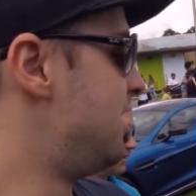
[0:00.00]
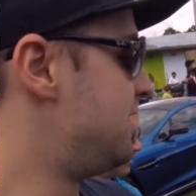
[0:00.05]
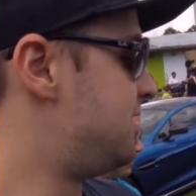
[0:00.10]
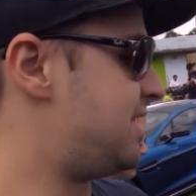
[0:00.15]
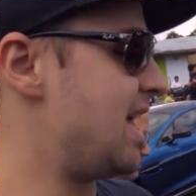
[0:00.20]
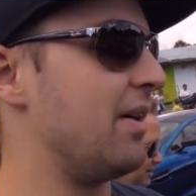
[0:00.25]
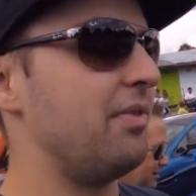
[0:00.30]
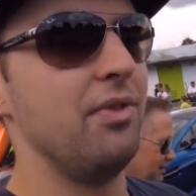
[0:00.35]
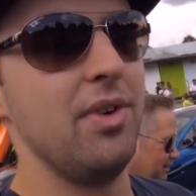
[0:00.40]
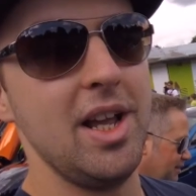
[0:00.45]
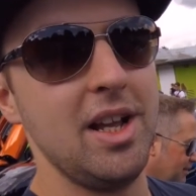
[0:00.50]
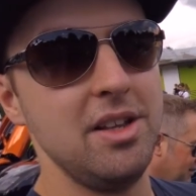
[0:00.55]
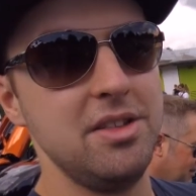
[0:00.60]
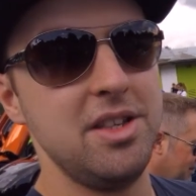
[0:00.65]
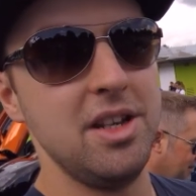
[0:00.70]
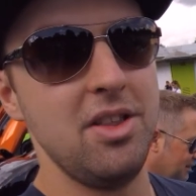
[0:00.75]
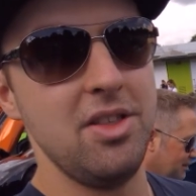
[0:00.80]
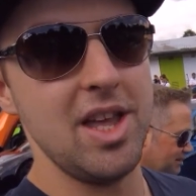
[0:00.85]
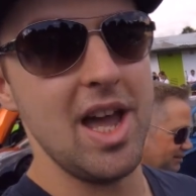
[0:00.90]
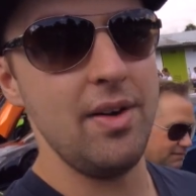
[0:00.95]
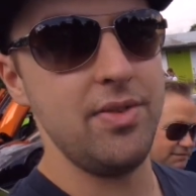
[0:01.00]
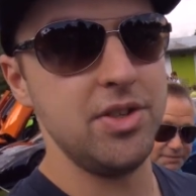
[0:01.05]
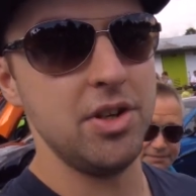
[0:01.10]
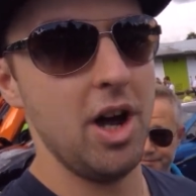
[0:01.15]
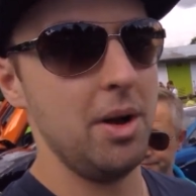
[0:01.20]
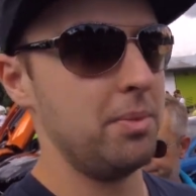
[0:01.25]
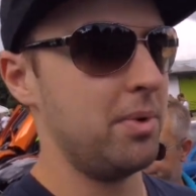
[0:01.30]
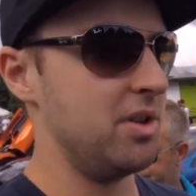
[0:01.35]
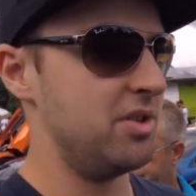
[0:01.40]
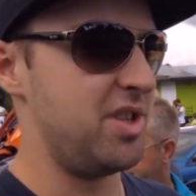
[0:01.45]
definitely consider the
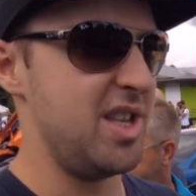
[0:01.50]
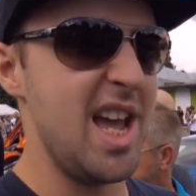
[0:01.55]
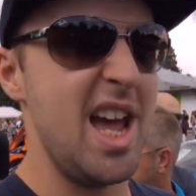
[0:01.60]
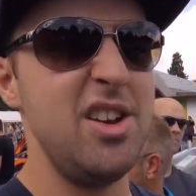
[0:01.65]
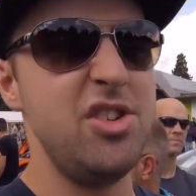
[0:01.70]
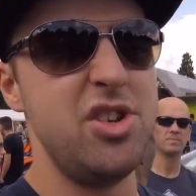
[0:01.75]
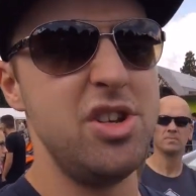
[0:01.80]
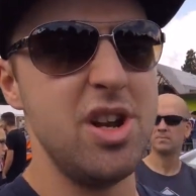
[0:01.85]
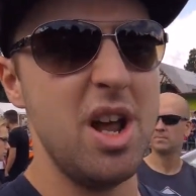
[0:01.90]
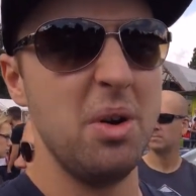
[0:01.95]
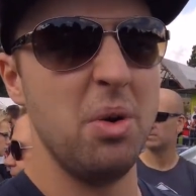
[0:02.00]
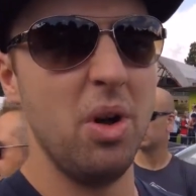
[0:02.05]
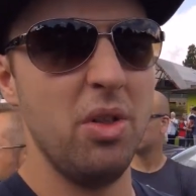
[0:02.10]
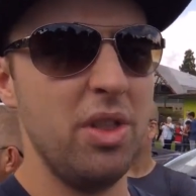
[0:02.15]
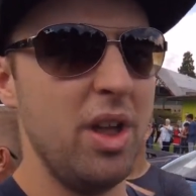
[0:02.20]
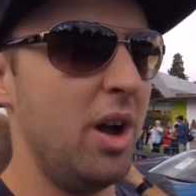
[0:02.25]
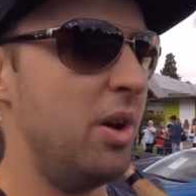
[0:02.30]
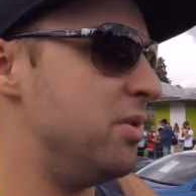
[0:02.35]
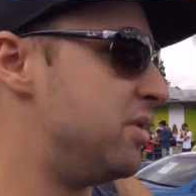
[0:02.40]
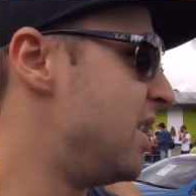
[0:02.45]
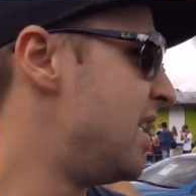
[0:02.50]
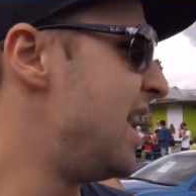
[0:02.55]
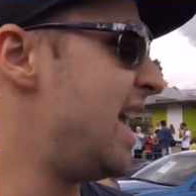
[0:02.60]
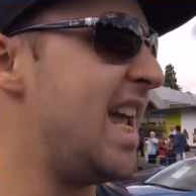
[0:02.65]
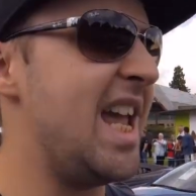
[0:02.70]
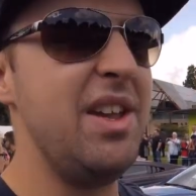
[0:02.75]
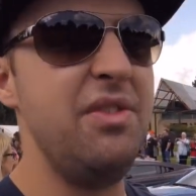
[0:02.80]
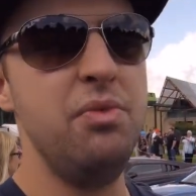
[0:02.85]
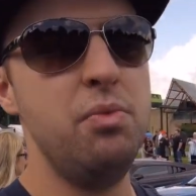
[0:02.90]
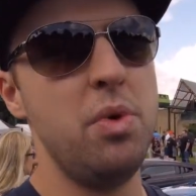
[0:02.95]
F-Type, because the engine note on those,
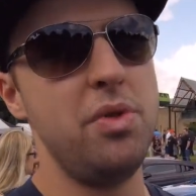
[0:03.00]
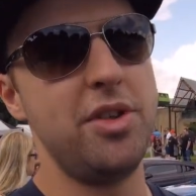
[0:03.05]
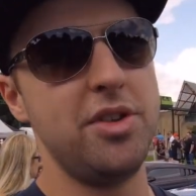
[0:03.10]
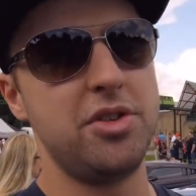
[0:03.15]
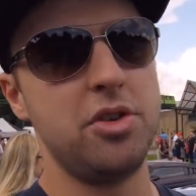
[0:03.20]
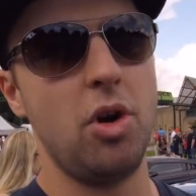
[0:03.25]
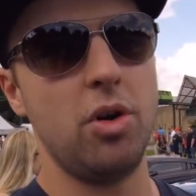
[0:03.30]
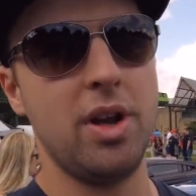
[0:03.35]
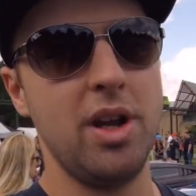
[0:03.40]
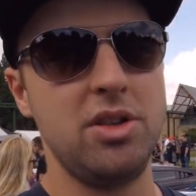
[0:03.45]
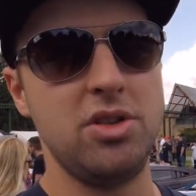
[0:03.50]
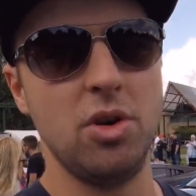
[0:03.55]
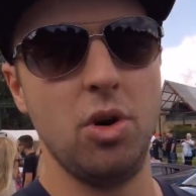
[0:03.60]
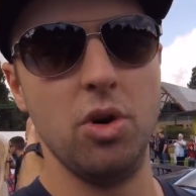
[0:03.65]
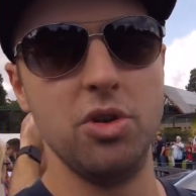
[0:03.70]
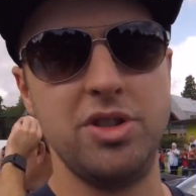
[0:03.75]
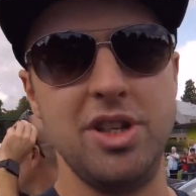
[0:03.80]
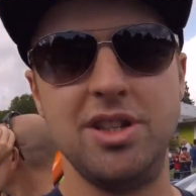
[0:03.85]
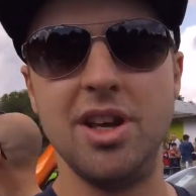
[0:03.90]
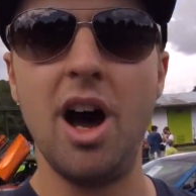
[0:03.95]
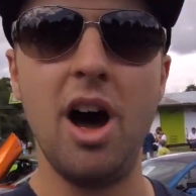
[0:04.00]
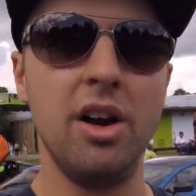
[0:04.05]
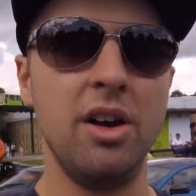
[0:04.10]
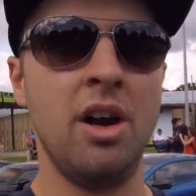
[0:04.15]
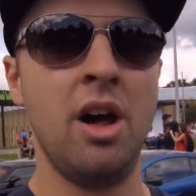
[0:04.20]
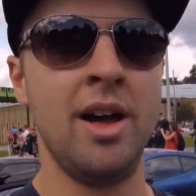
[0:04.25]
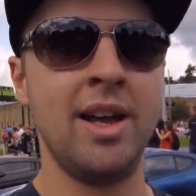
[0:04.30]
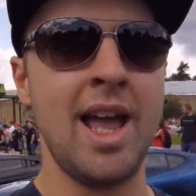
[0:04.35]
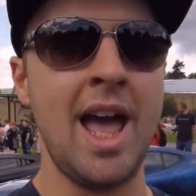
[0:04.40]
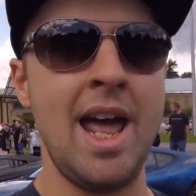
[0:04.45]
even with the stock exhaust, is
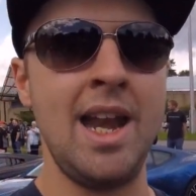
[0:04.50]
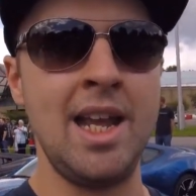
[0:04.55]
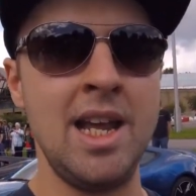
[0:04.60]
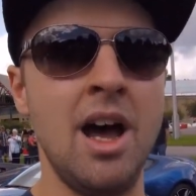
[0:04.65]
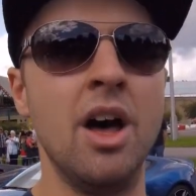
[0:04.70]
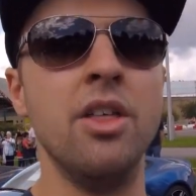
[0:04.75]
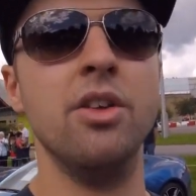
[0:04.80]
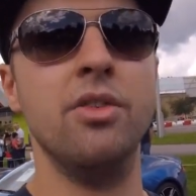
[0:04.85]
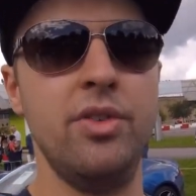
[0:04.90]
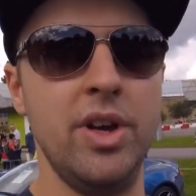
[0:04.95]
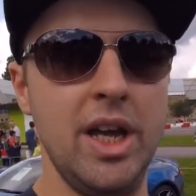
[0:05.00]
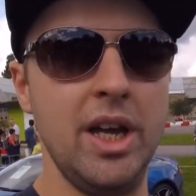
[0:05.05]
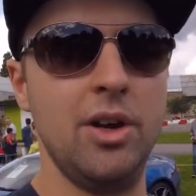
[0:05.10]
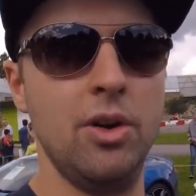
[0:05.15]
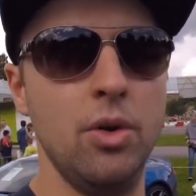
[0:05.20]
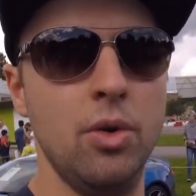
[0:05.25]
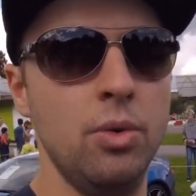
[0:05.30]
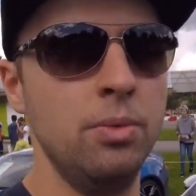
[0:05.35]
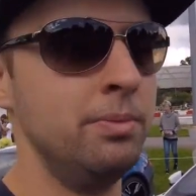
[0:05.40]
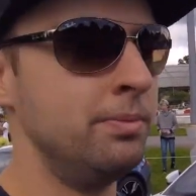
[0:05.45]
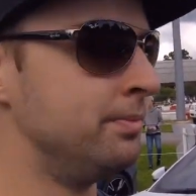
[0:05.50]
unlike any other vehicle.